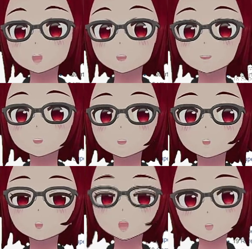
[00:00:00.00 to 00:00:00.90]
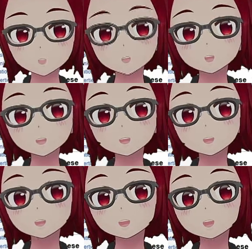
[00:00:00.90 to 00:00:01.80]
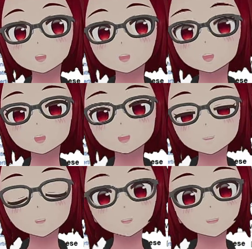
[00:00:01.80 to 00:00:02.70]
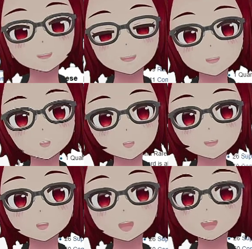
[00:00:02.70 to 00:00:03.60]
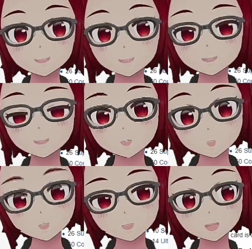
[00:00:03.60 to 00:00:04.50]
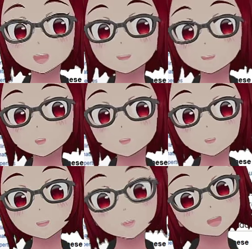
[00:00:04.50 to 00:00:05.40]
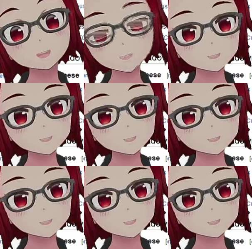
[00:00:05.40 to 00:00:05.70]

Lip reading: Destruction. I'm going to be getting three boxes. Yes, three boxes,